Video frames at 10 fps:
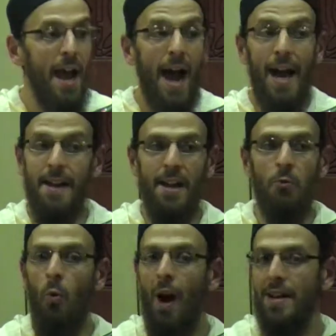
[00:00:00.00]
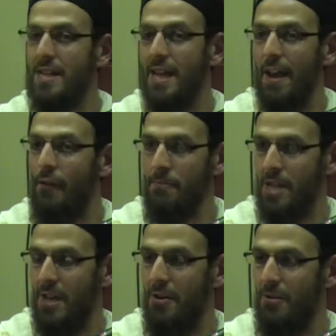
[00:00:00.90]
I didn't want to give him to
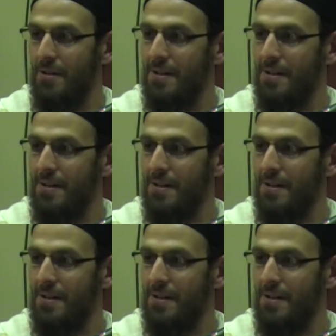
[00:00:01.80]
you.